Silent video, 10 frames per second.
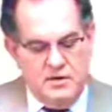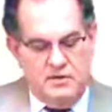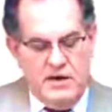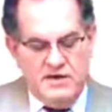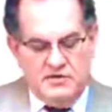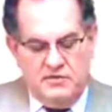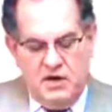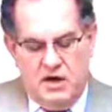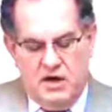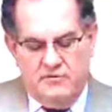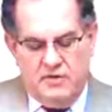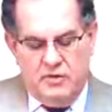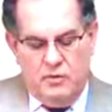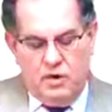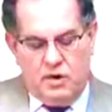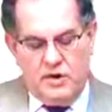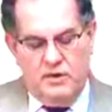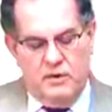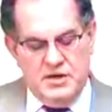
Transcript: to the grace of God for the work